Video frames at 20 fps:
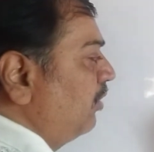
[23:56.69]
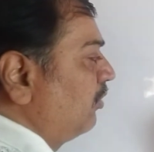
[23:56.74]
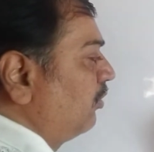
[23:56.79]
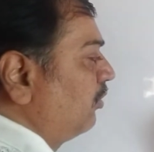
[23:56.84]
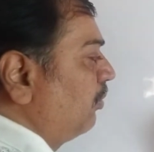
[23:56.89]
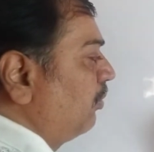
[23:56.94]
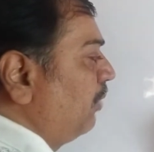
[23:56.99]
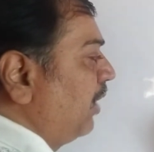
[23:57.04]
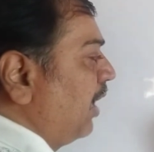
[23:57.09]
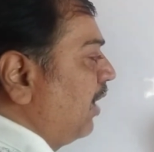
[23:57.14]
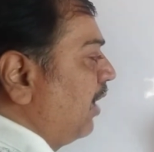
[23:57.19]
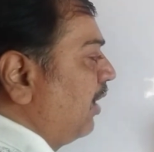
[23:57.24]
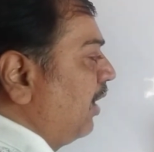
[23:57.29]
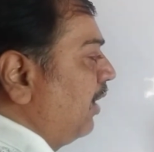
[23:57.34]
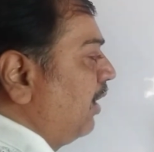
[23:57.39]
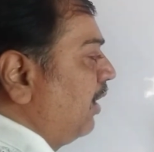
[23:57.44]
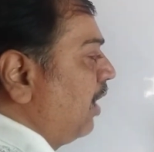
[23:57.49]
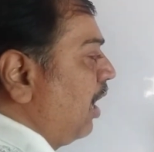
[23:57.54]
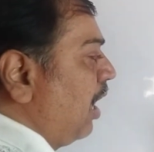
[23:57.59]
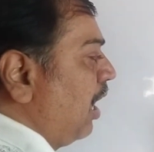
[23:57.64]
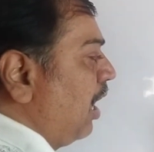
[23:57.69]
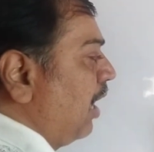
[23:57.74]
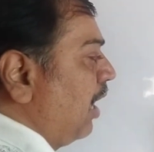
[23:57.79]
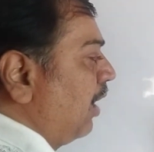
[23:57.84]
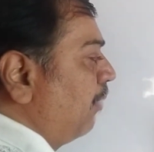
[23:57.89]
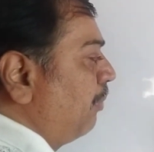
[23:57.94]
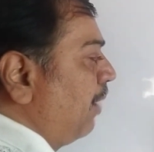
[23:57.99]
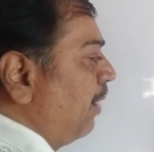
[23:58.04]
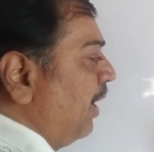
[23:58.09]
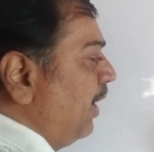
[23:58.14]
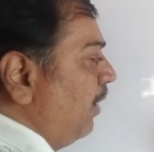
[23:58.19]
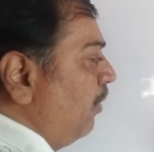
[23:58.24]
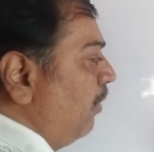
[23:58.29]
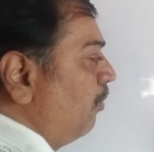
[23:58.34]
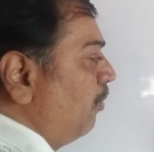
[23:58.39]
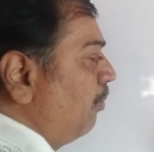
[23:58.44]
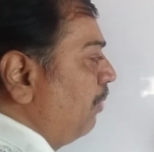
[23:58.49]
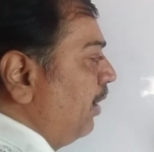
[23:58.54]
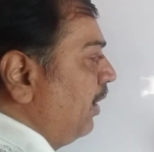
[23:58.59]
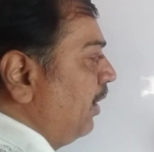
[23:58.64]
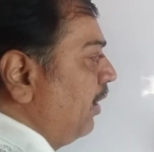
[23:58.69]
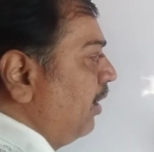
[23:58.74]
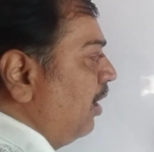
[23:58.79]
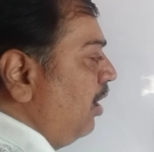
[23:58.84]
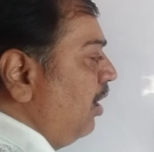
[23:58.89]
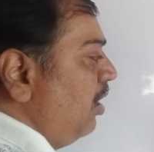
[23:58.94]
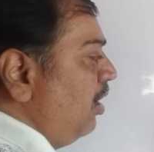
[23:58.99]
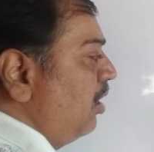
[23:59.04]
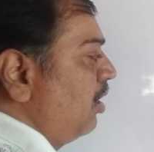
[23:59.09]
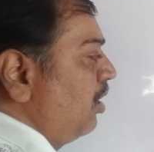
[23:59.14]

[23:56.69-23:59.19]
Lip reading: So we can write R by omega